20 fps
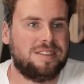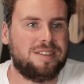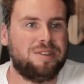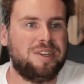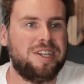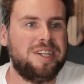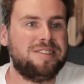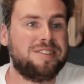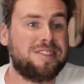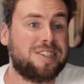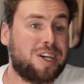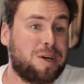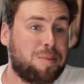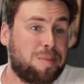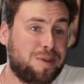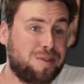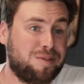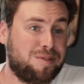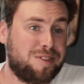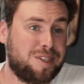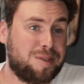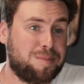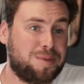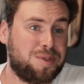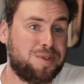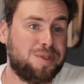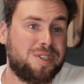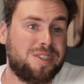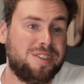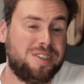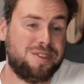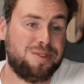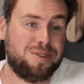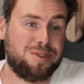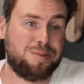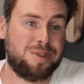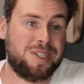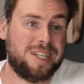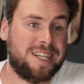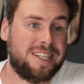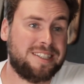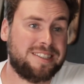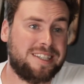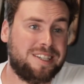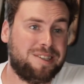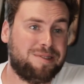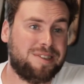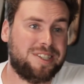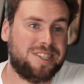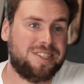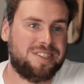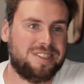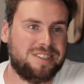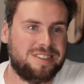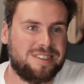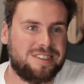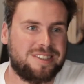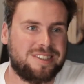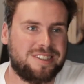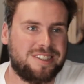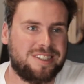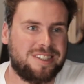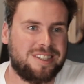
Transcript: So here's a couple of tips you can use when asking questions.